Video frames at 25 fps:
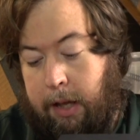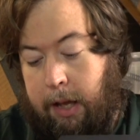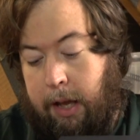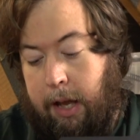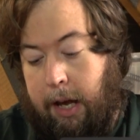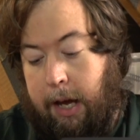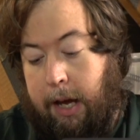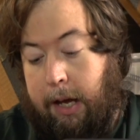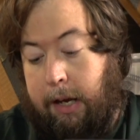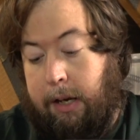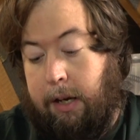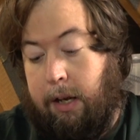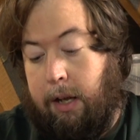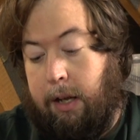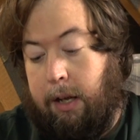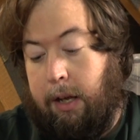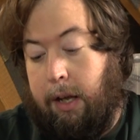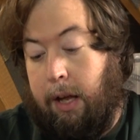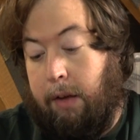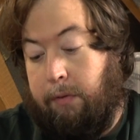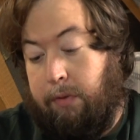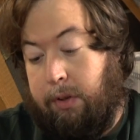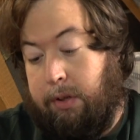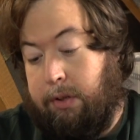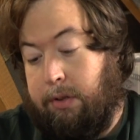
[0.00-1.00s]
And I
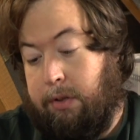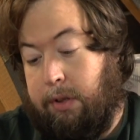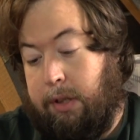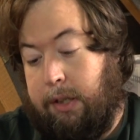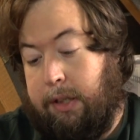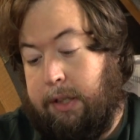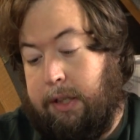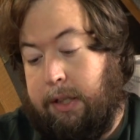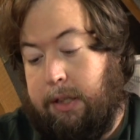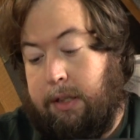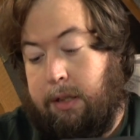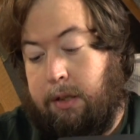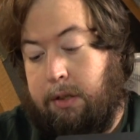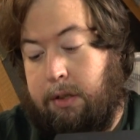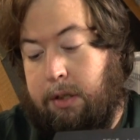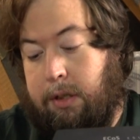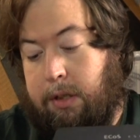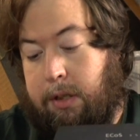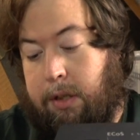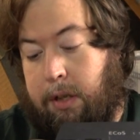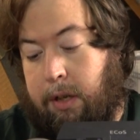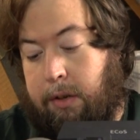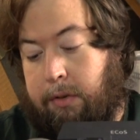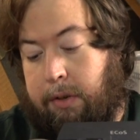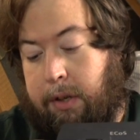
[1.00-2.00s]
haven't tried it, I'm
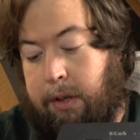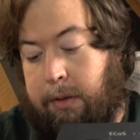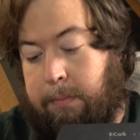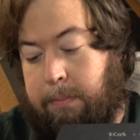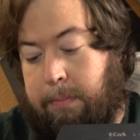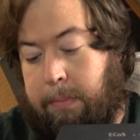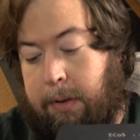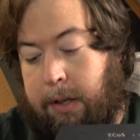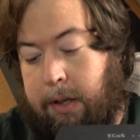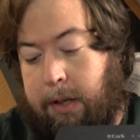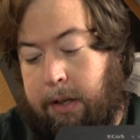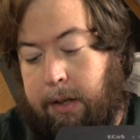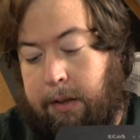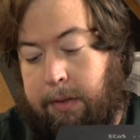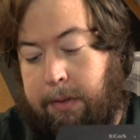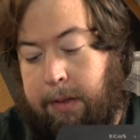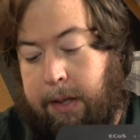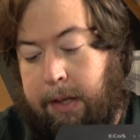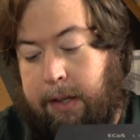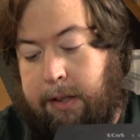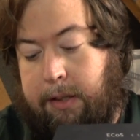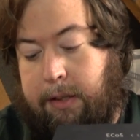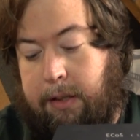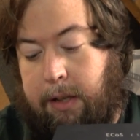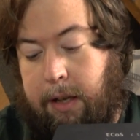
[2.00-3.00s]
just going by
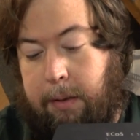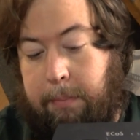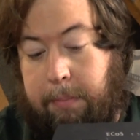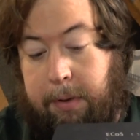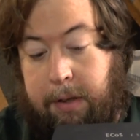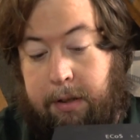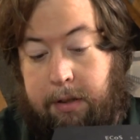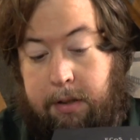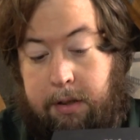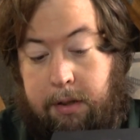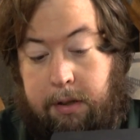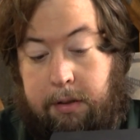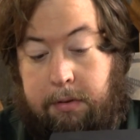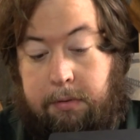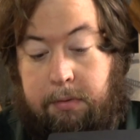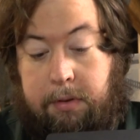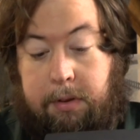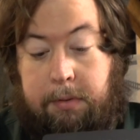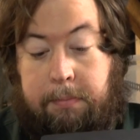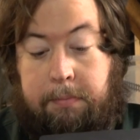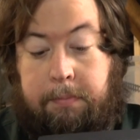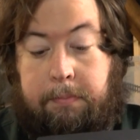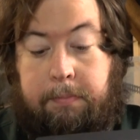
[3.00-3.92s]
things I have been told.